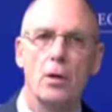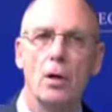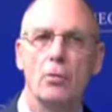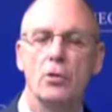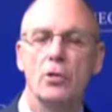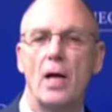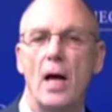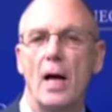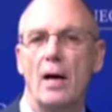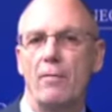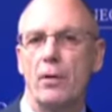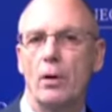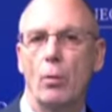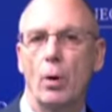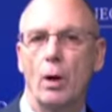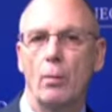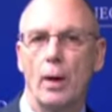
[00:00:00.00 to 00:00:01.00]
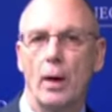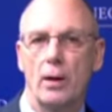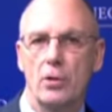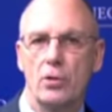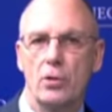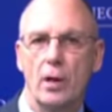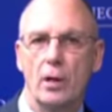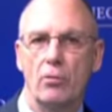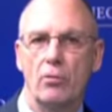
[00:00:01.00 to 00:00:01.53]
Staff at a
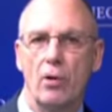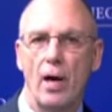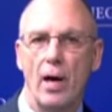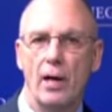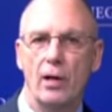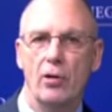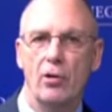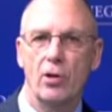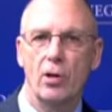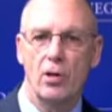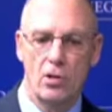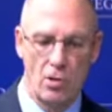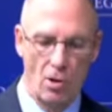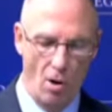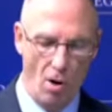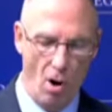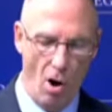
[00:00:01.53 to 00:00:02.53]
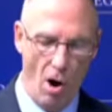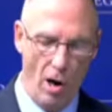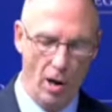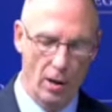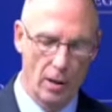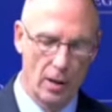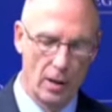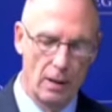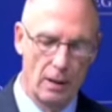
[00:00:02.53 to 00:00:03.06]
well-managed think tank
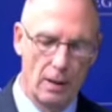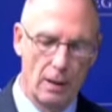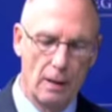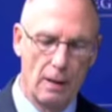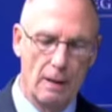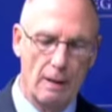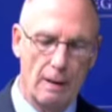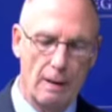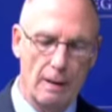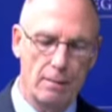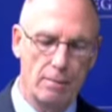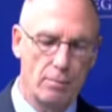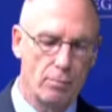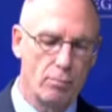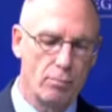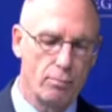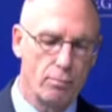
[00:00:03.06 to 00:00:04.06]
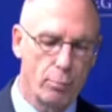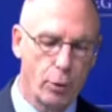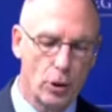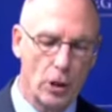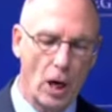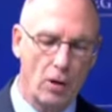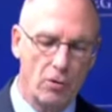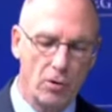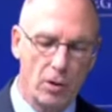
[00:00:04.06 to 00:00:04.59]
are
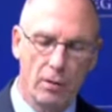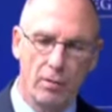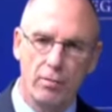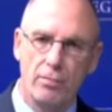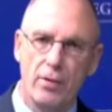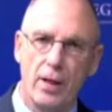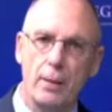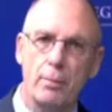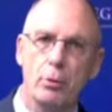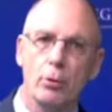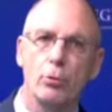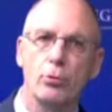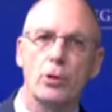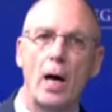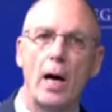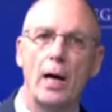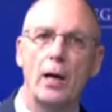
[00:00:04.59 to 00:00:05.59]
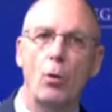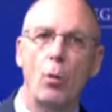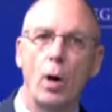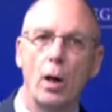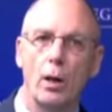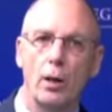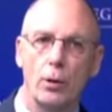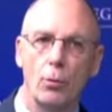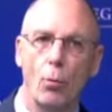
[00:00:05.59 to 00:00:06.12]
productive. They produce
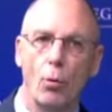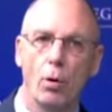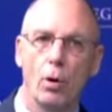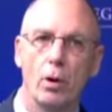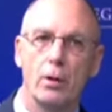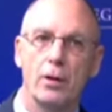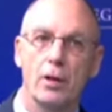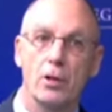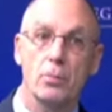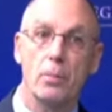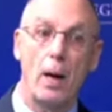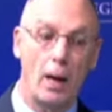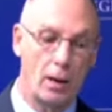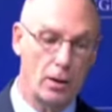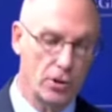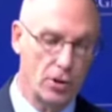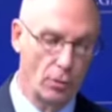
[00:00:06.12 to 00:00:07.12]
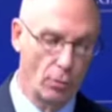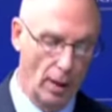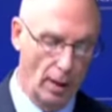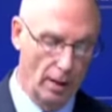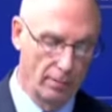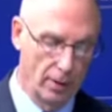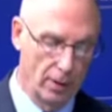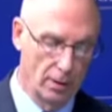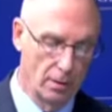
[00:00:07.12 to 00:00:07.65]
high-quality work that's policy
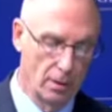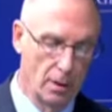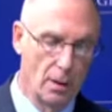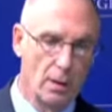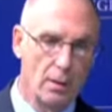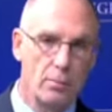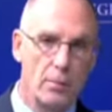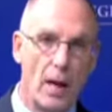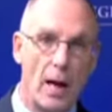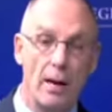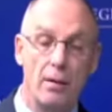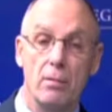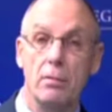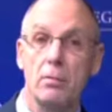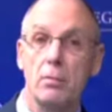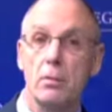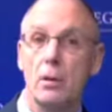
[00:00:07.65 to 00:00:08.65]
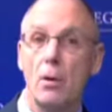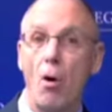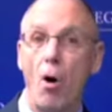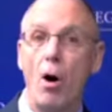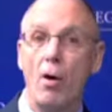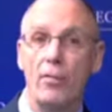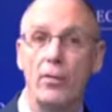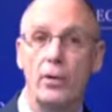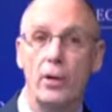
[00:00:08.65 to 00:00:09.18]
relevant and
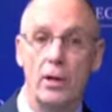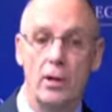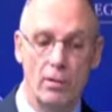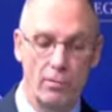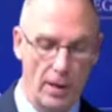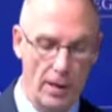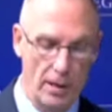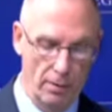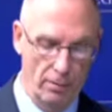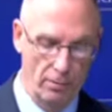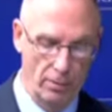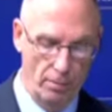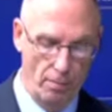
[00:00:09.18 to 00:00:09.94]
often innovative.